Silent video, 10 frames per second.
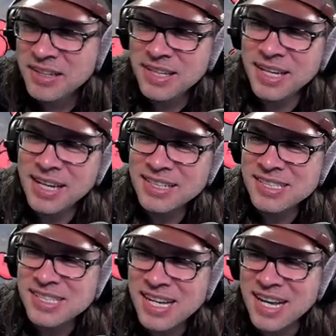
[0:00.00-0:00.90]

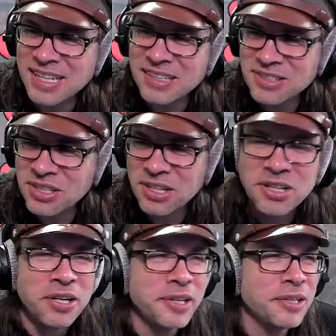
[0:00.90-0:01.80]
Onstat cheered
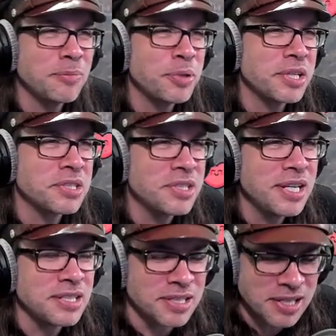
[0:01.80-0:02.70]
100 bits.
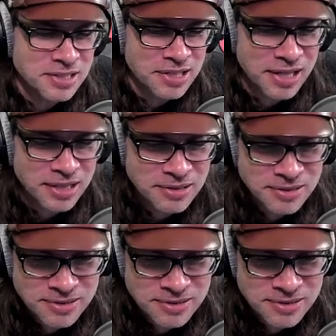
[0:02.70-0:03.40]
Thanks, Onstat.